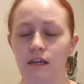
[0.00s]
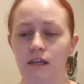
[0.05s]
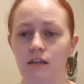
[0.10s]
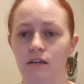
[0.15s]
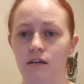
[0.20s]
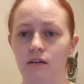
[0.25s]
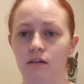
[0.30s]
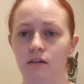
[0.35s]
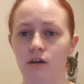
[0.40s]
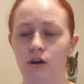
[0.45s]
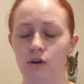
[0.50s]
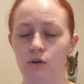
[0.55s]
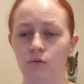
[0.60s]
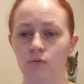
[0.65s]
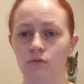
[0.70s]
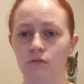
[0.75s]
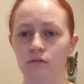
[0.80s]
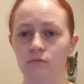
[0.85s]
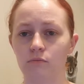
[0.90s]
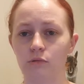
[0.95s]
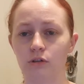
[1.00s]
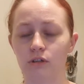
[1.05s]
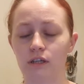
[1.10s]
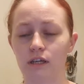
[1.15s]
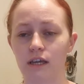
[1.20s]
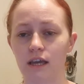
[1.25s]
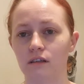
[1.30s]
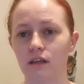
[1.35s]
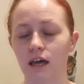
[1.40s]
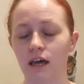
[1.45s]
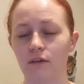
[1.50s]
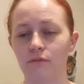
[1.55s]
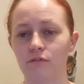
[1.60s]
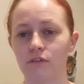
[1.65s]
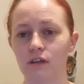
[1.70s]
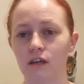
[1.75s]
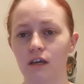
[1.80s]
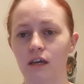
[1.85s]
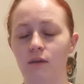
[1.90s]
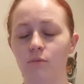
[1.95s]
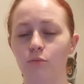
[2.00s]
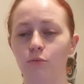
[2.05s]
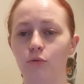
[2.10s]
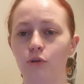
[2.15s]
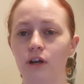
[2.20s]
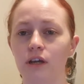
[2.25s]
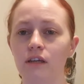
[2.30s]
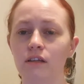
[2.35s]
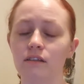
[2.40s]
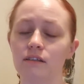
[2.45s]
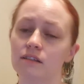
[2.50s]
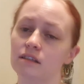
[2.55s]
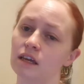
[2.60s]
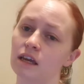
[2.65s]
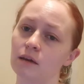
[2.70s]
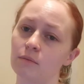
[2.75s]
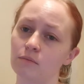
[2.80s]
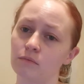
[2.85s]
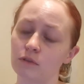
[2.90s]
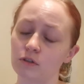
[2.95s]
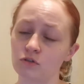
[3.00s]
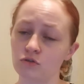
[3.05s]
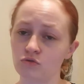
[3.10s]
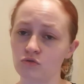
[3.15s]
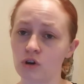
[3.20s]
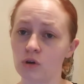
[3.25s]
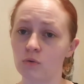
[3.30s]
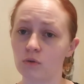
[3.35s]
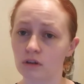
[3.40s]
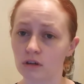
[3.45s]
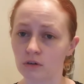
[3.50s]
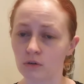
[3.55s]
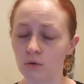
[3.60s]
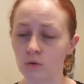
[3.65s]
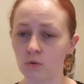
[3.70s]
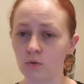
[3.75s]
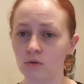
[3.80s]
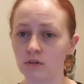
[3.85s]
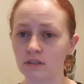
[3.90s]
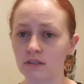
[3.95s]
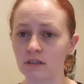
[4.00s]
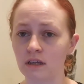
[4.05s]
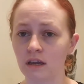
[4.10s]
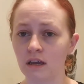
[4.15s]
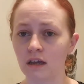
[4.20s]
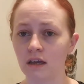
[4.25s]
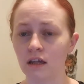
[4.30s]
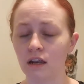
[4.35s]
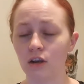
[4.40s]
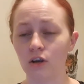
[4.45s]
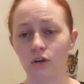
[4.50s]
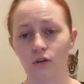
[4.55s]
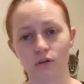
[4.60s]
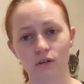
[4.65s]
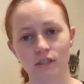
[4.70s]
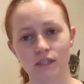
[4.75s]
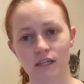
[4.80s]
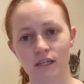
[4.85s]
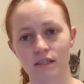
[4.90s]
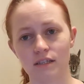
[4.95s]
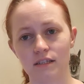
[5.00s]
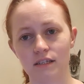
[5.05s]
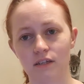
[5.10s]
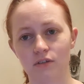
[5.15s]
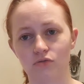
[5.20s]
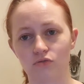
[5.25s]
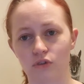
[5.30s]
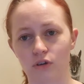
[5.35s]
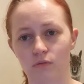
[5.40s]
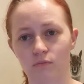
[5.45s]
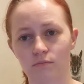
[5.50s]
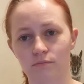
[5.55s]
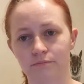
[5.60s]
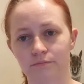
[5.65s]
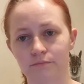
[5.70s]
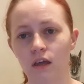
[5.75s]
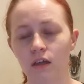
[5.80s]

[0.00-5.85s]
in her own body after a brainstem stroke caused locked-in syndrome.